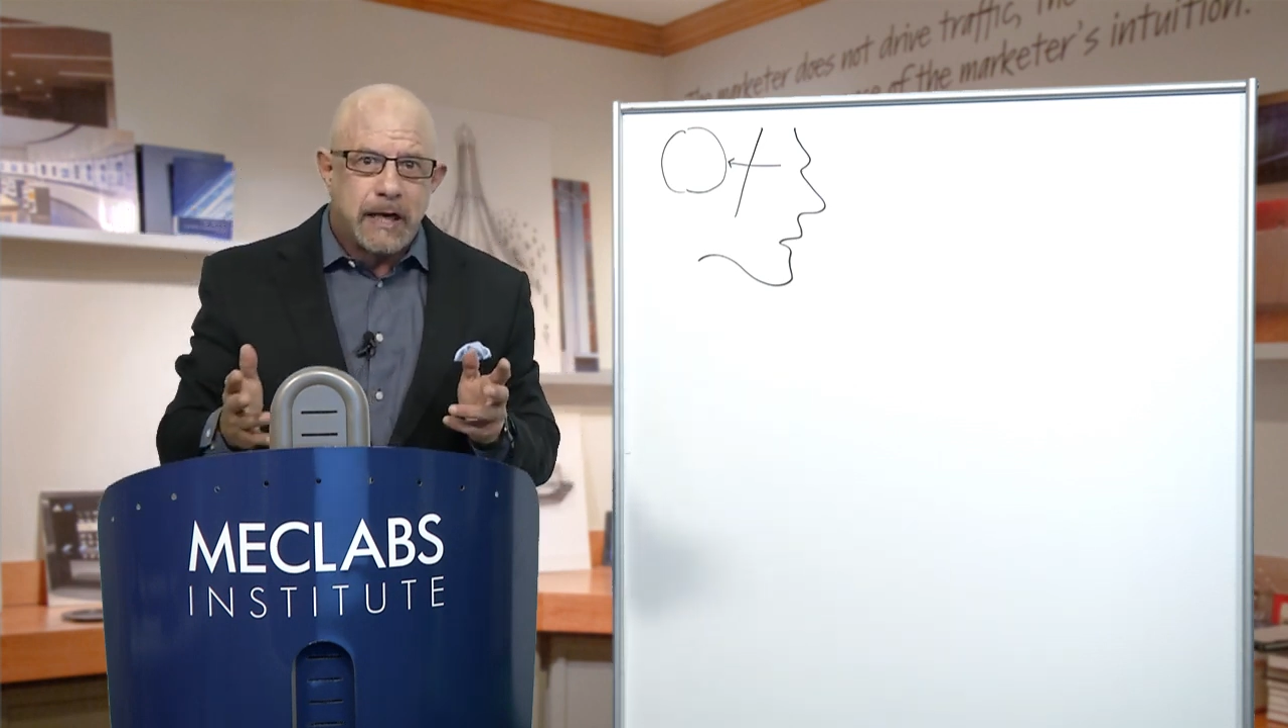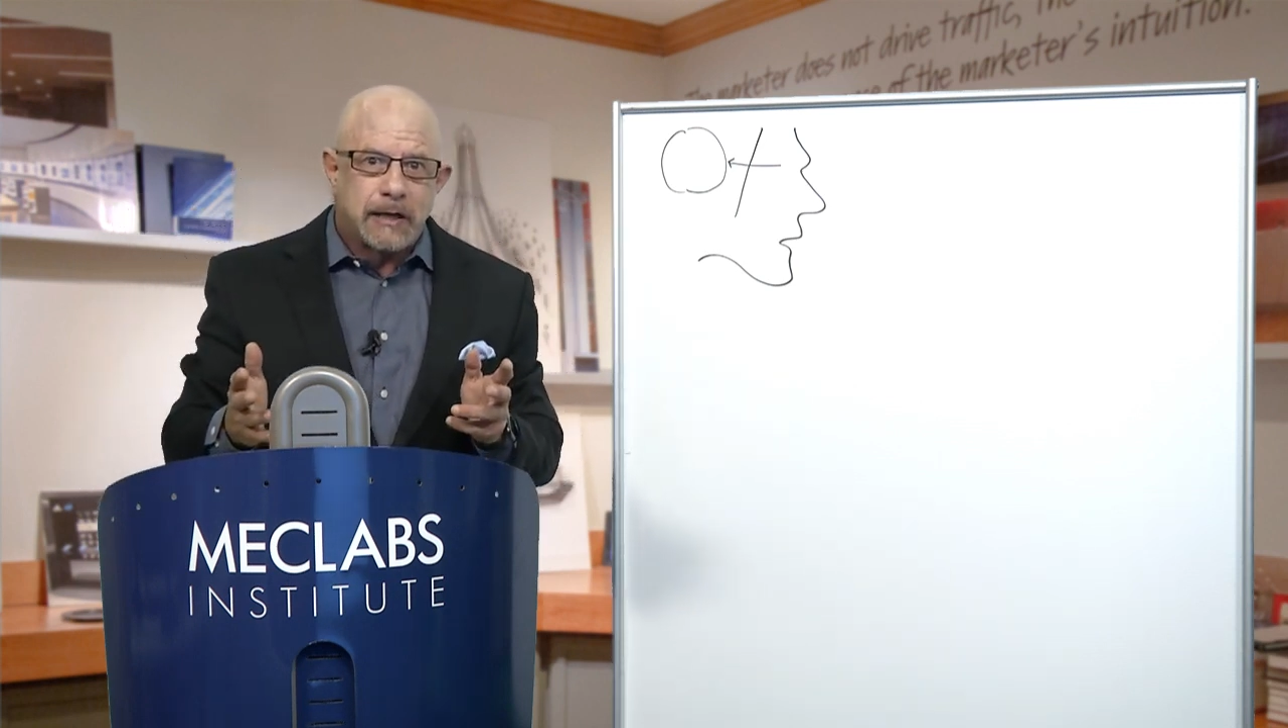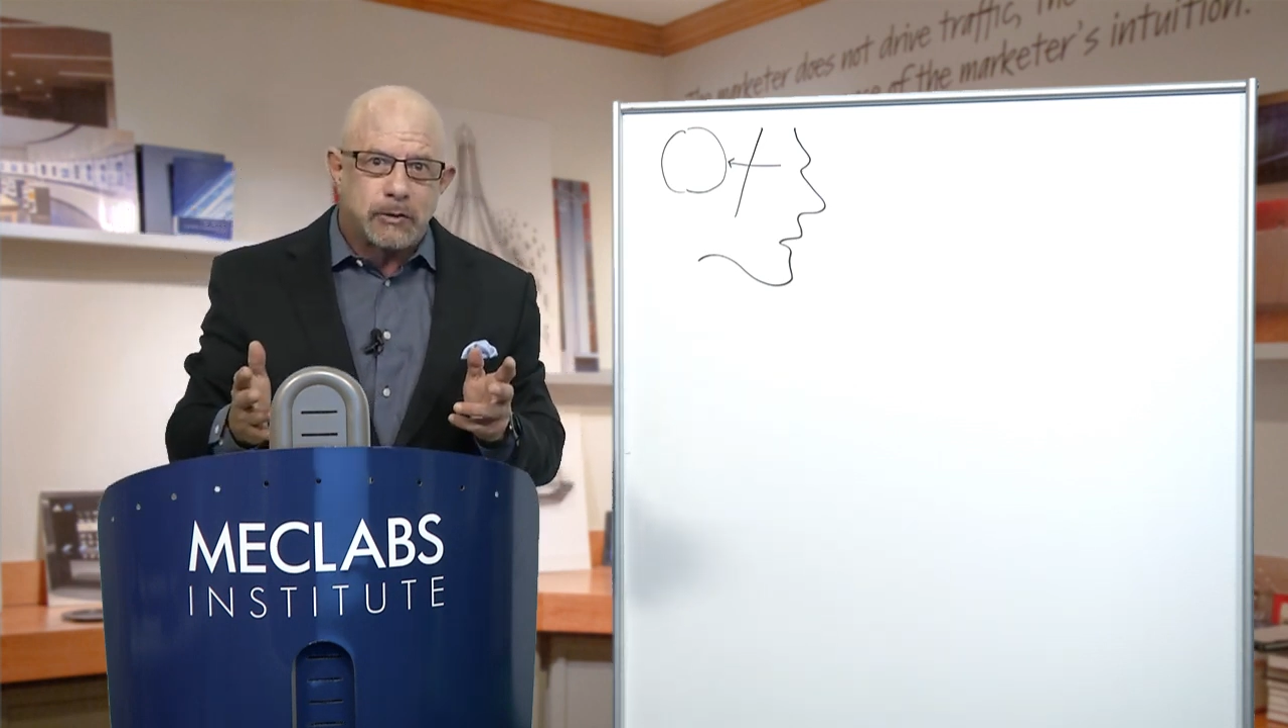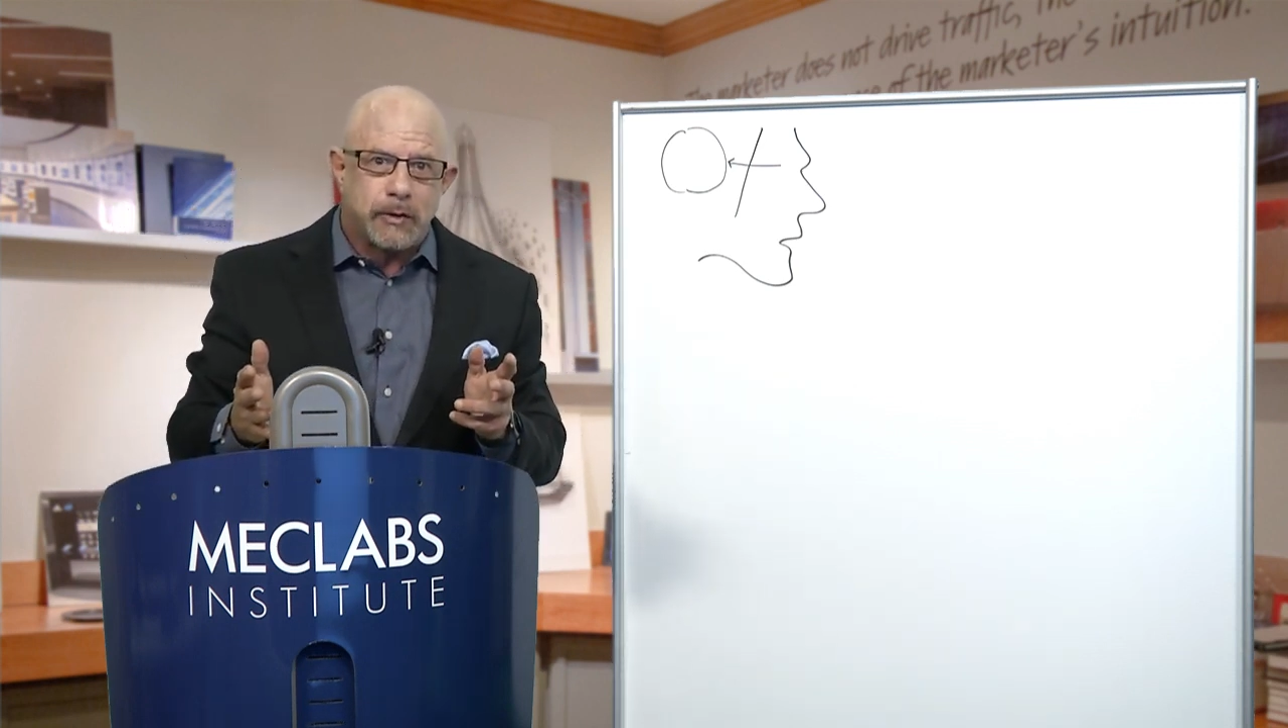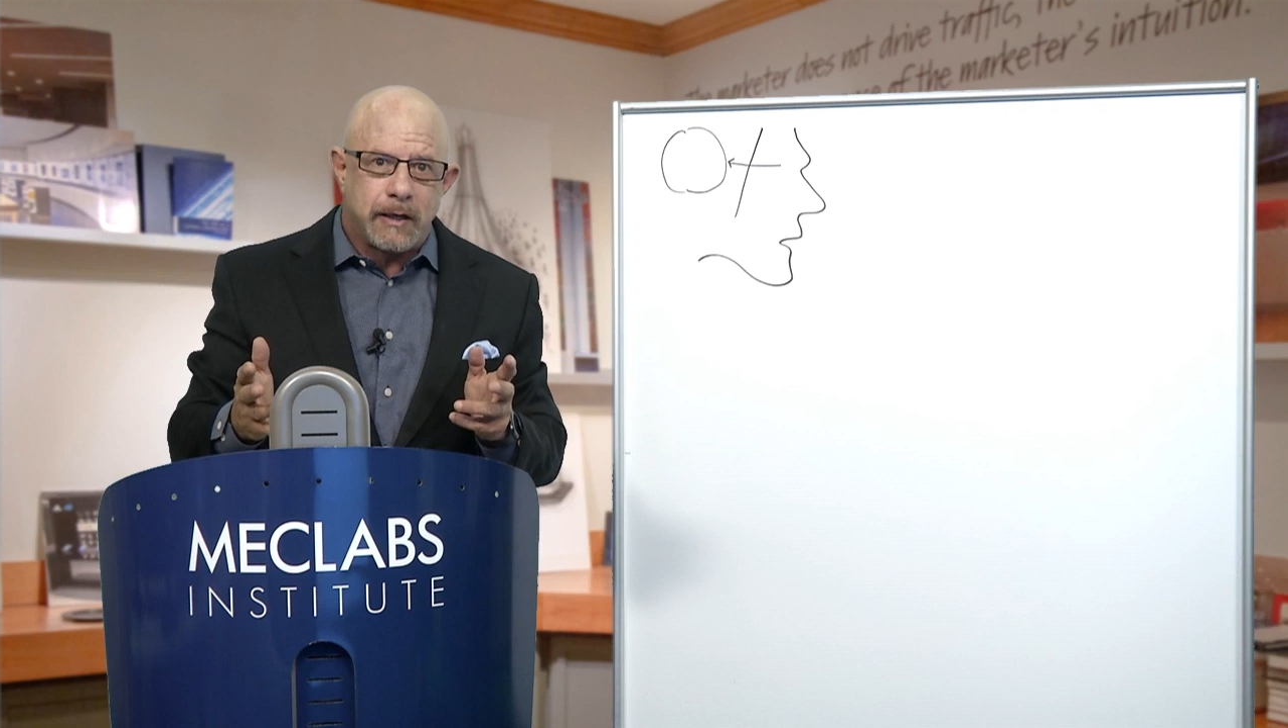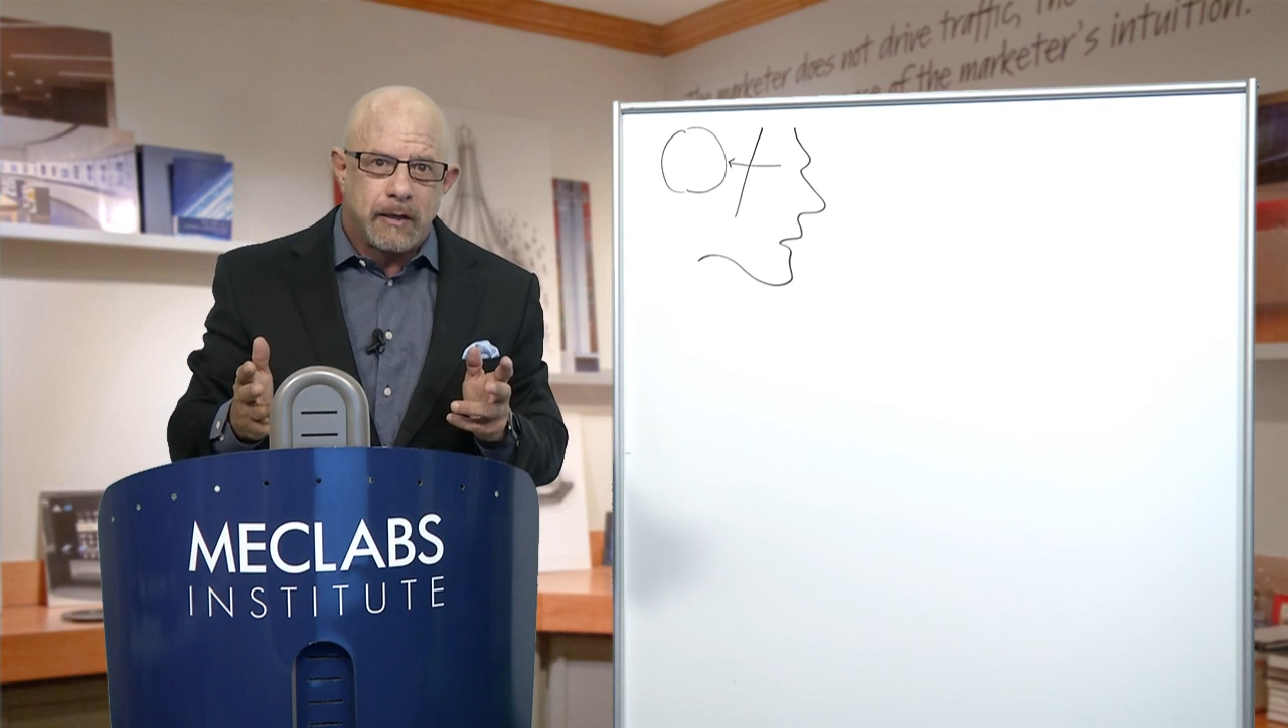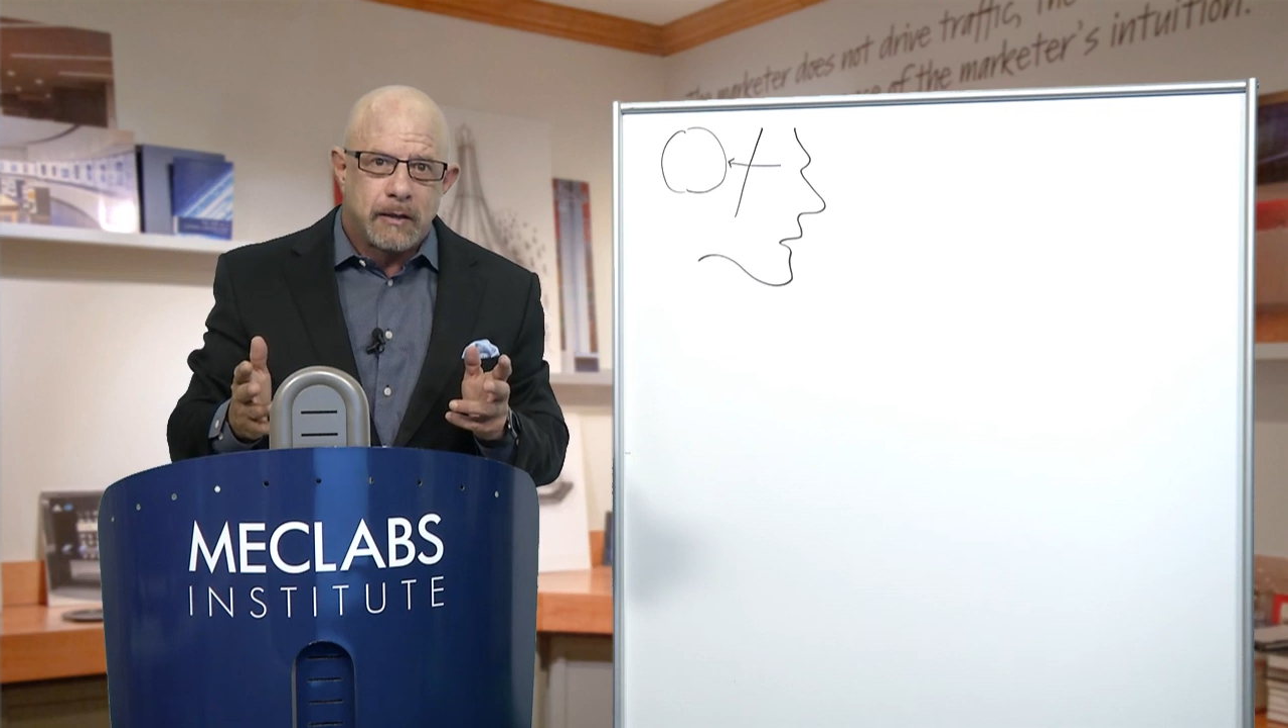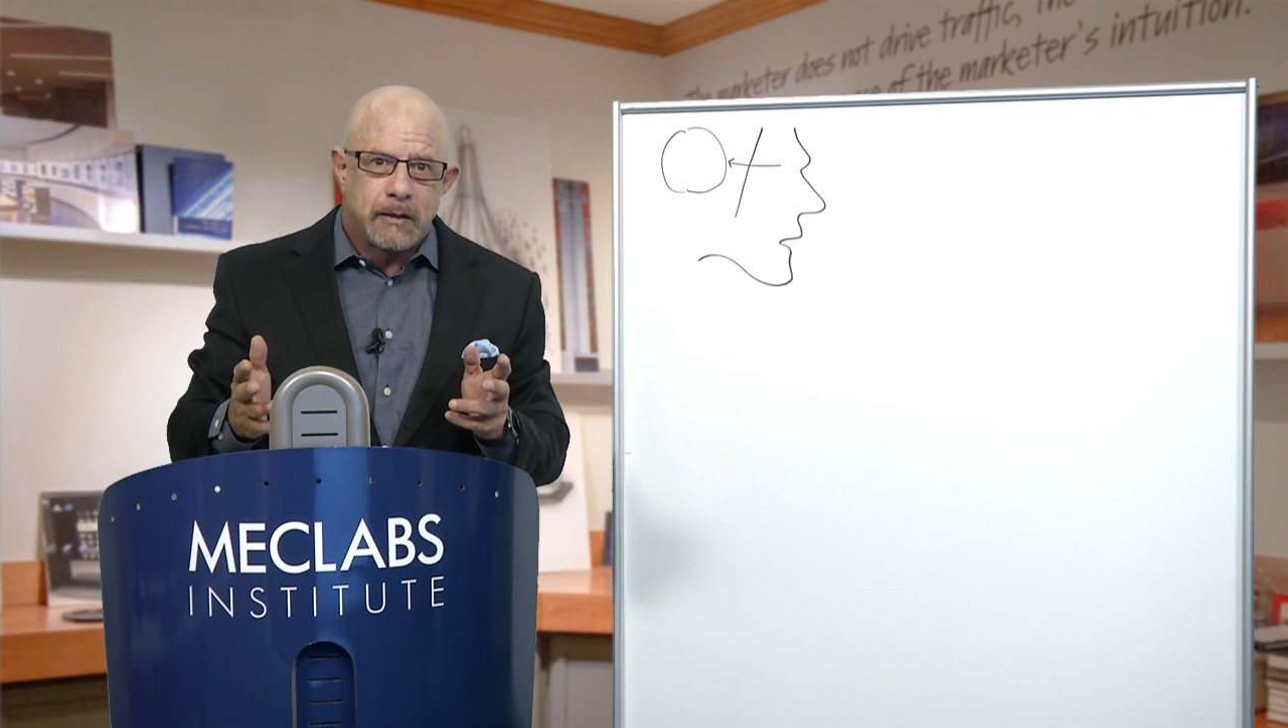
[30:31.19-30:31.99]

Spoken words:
industry.